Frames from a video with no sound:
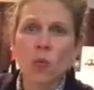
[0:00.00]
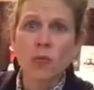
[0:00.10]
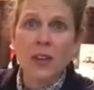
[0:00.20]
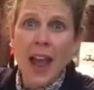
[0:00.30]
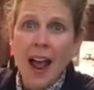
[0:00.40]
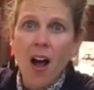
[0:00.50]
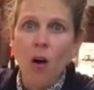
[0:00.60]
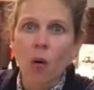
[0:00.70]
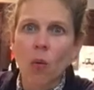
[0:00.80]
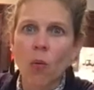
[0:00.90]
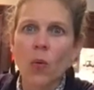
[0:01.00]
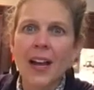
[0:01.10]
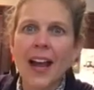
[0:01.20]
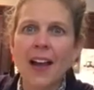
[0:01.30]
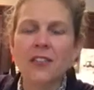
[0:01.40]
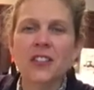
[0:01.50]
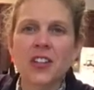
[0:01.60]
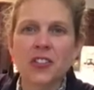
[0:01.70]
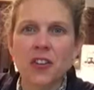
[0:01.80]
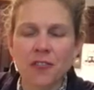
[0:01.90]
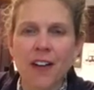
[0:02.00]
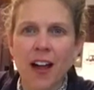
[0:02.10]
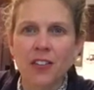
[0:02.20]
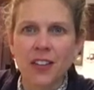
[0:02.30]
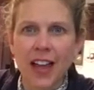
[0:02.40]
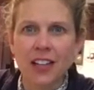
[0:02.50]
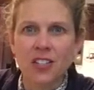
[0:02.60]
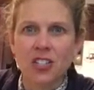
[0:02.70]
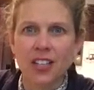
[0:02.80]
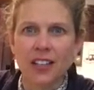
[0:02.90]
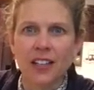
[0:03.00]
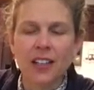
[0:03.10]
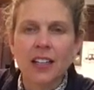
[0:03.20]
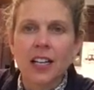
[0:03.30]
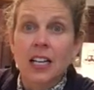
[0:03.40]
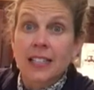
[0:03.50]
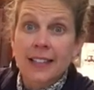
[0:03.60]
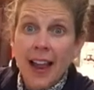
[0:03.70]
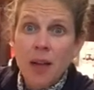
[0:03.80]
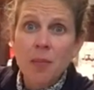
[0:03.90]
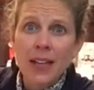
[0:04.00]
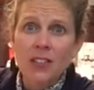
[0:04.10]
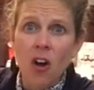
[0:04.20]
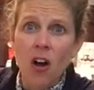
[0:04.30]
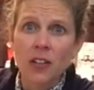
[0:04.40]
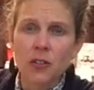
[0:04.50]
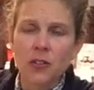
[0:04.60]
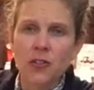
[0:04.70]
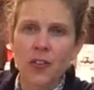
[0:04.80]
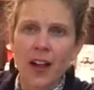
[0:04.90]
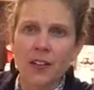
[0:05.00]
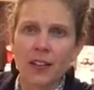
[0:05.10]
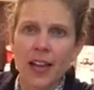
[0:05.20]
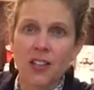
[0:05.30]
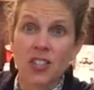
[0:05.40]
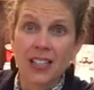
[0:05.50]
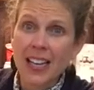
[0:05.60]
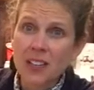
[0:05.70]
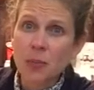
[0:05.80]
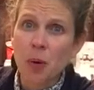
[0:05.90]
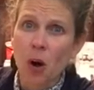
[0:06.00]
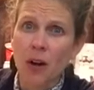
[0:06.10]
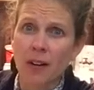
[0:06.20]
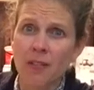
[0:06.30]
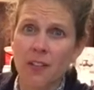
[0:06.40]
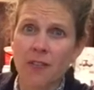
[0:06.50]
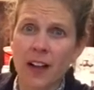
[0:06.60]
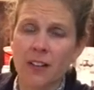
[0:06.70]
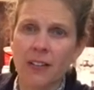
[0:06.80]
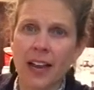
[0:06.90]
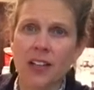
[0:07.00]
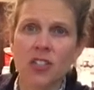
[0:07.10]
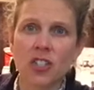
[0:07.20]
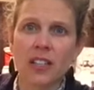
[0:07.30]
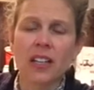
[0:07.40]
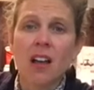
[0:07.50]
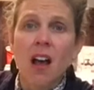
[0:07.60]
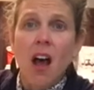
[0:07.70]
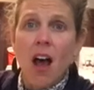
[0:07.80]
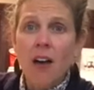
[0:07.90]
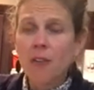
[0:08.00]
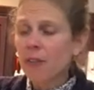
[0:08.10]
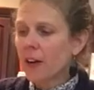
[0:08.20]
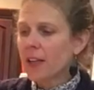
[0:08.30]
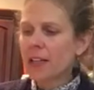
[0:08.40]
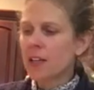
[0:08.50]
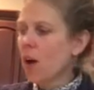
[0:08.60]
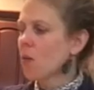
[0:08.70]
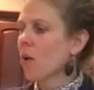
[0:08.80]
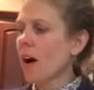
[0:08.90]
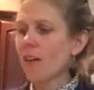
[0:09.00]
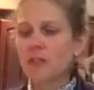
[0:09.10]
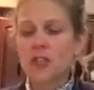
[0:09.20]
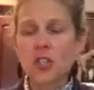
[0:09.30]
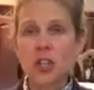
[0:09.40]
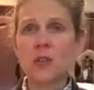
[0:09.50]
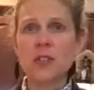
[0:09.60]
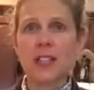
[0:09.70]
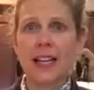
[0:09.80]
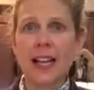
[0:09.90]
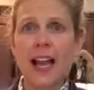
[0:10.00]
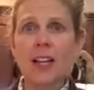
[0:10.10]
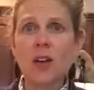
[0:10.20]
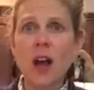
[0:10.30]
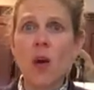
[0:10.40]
Now we have such a foundation. Dan McDonald's foundation, he's part of the foundation of, you know, of juicing. And